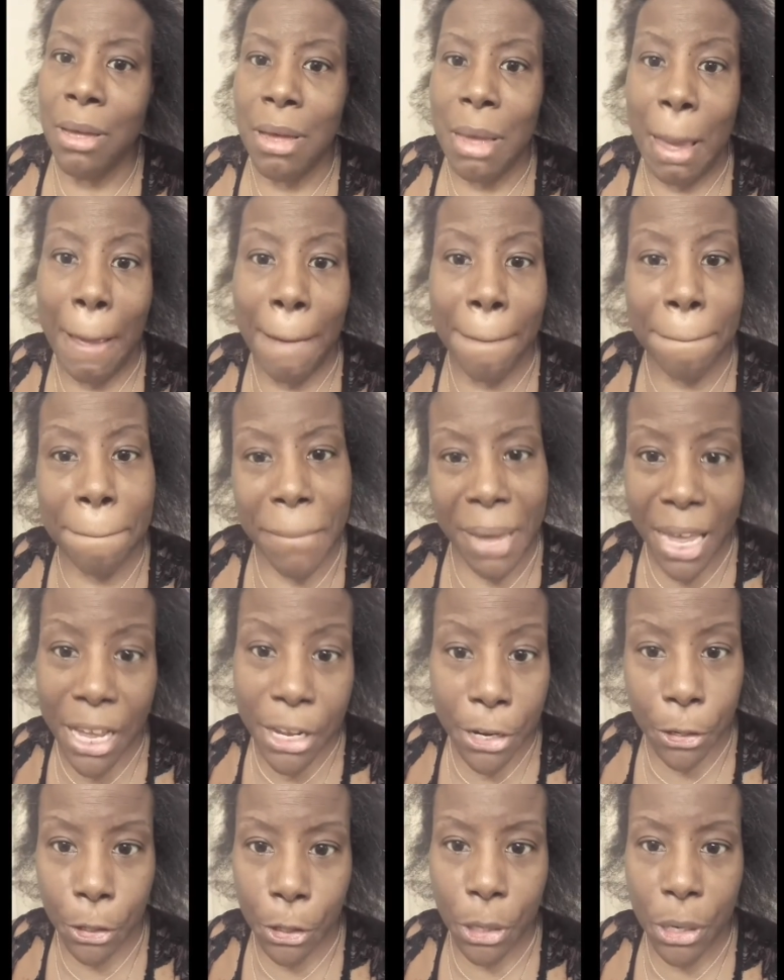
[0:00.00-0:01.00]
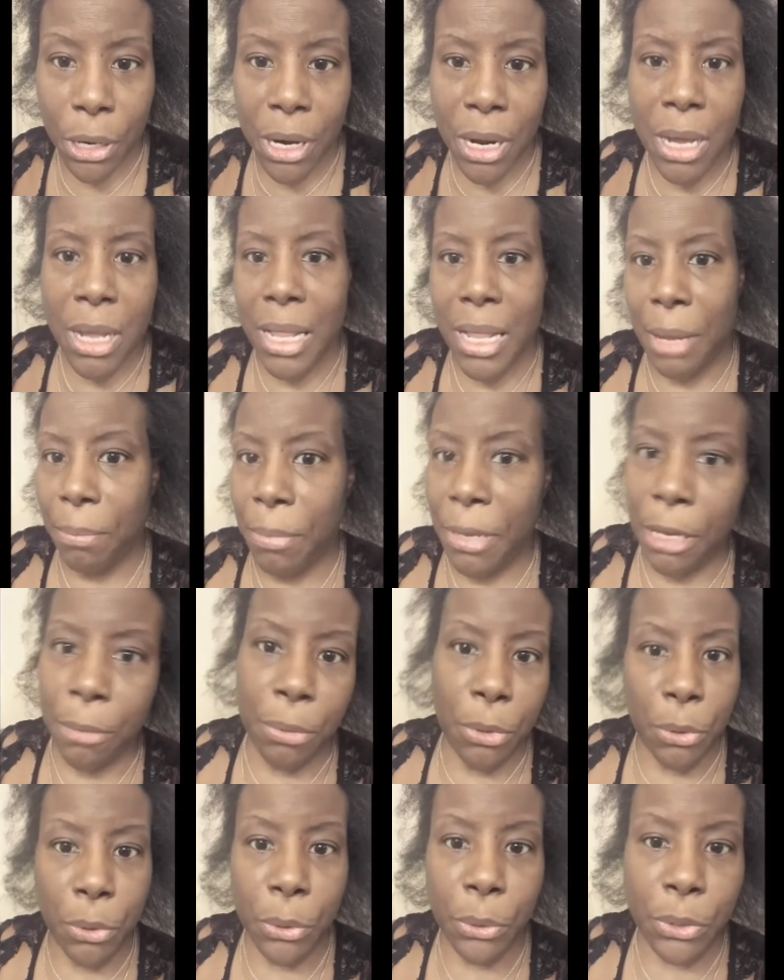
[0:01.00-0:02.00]
and better than
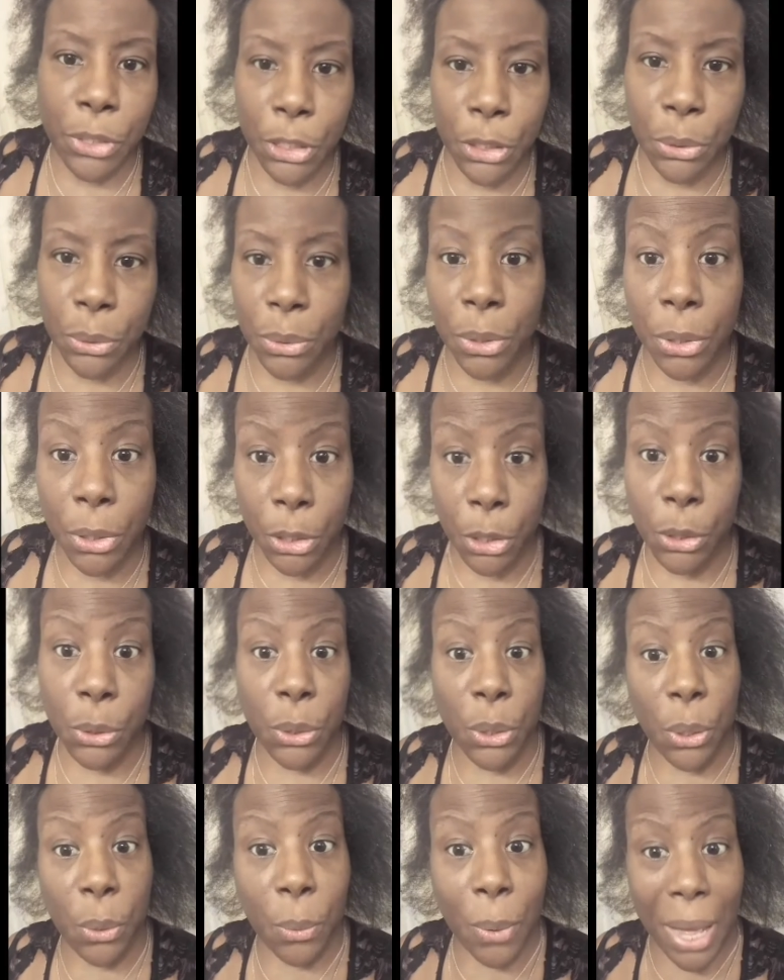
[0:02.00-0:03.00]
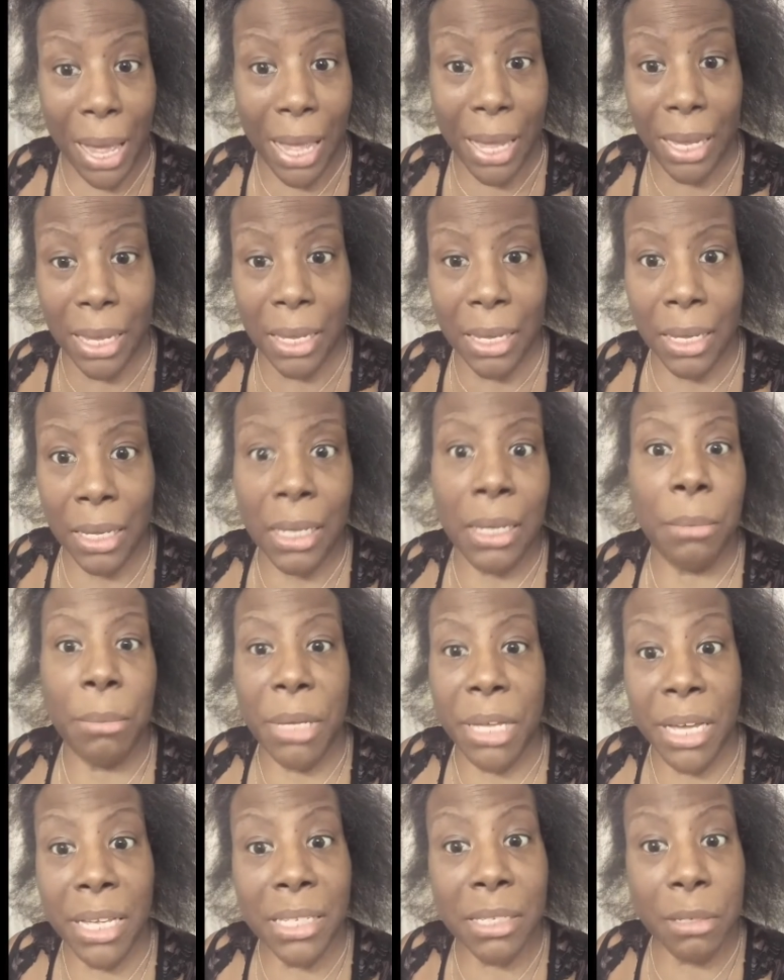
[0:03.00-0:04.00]
people who do. You know why?
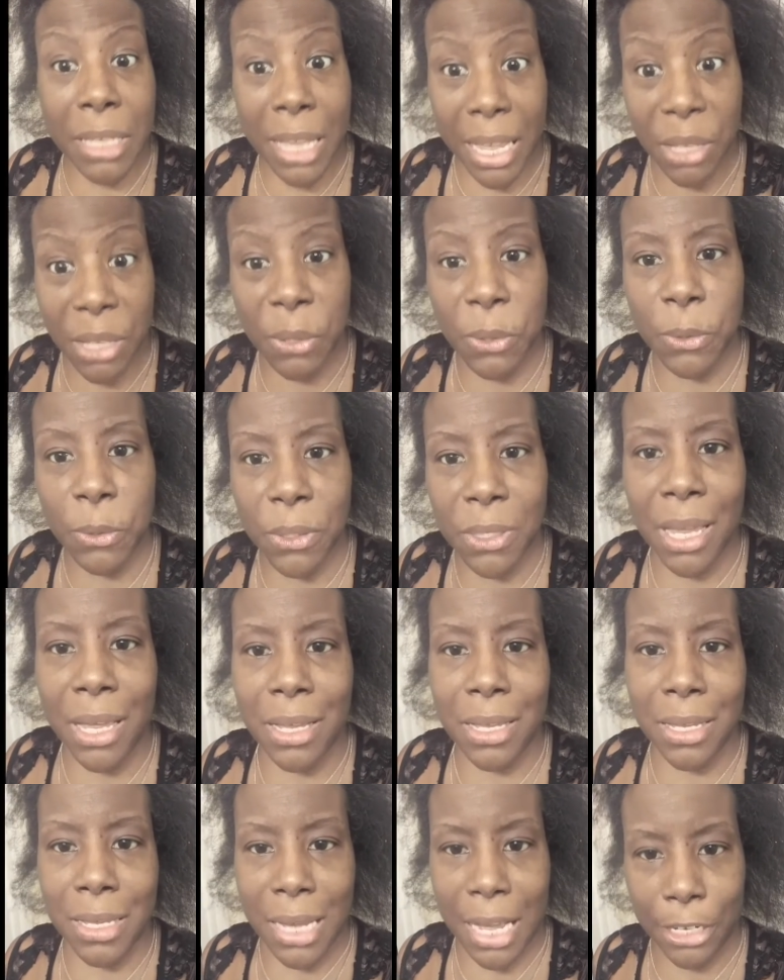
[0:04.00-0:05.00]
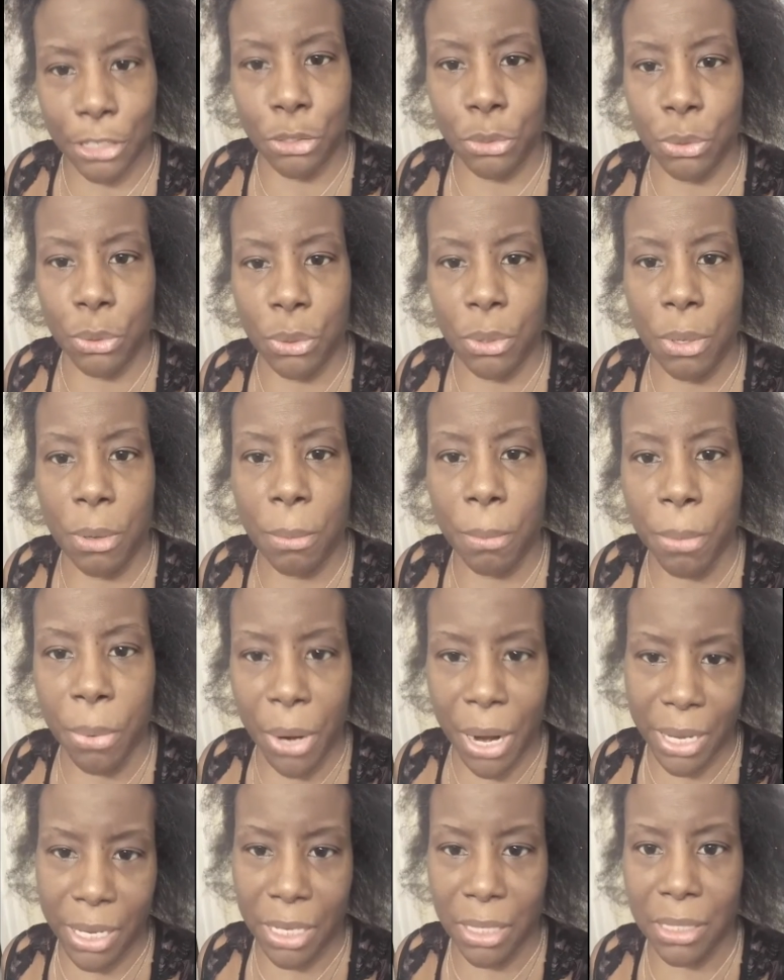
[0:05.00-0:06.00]
Because they use natural
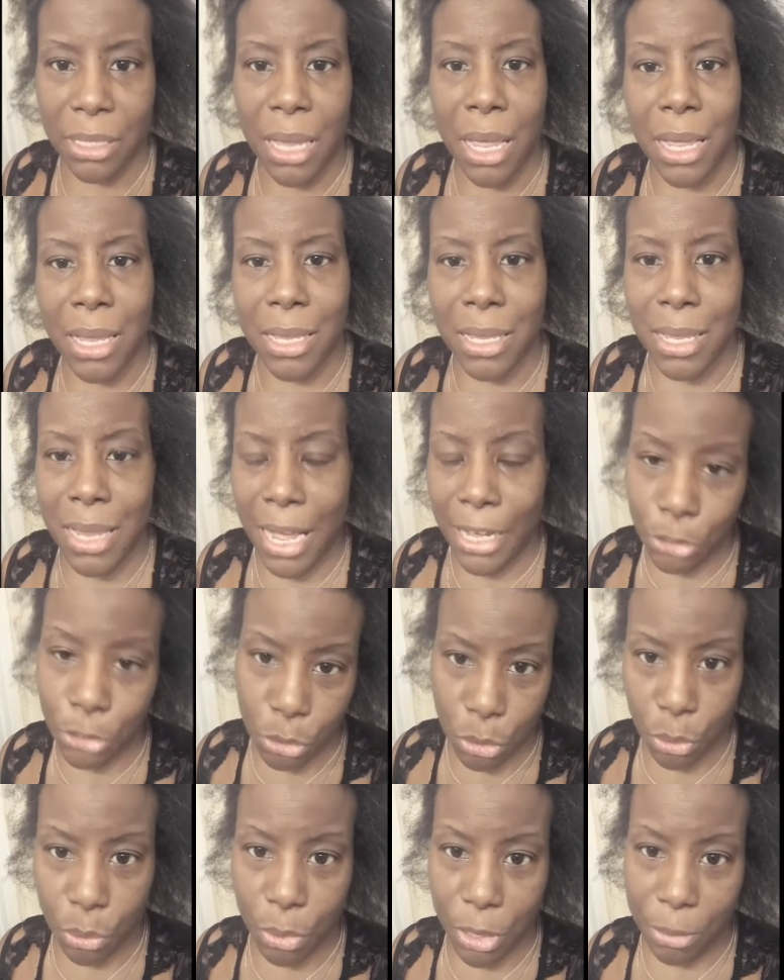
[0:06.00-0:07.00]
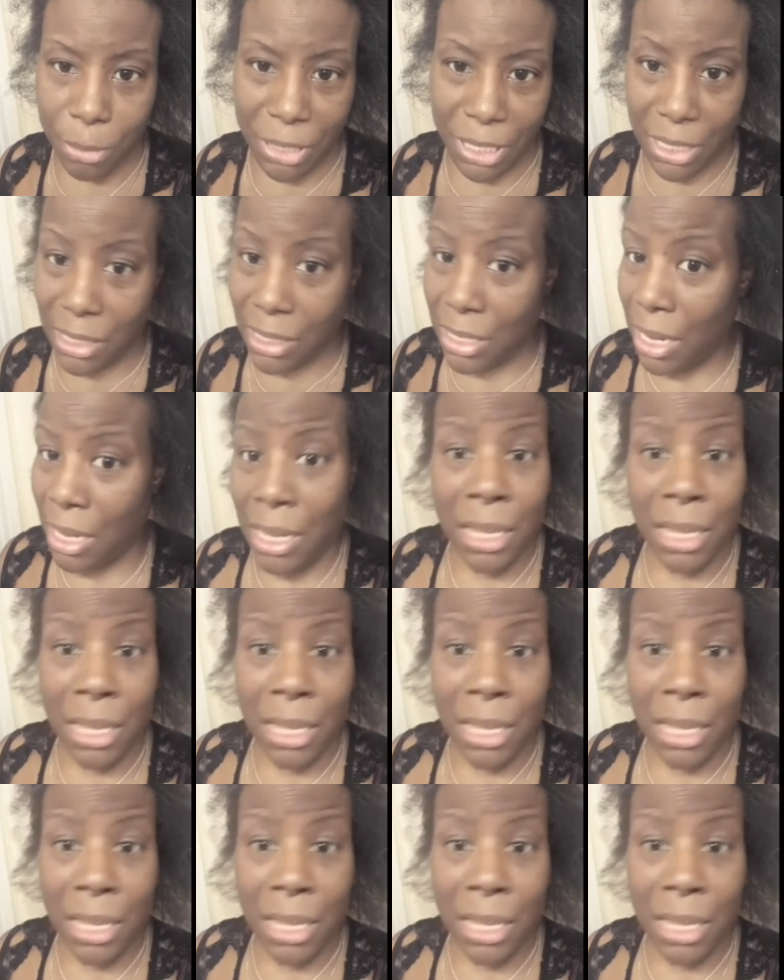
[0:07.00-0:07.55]
products, natural remedies.